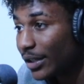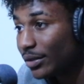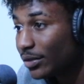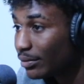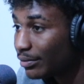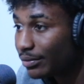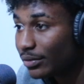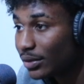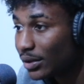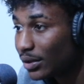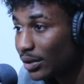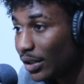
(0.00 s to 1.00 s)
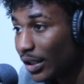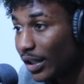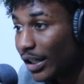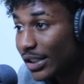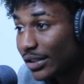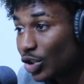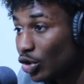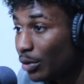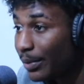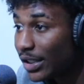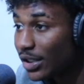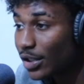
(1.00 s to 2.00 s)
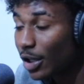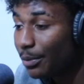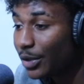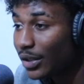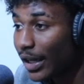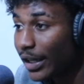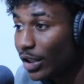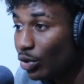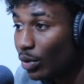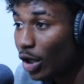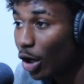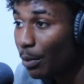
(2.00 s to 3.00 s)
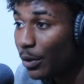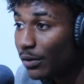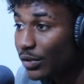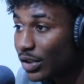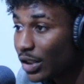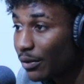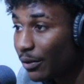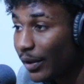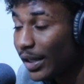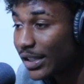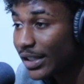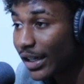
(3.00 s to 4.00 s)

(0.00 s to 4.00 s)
I, oh. Yeah, that's Scooter Mac just told me like, you want to open up a Stunna 4 Vegas?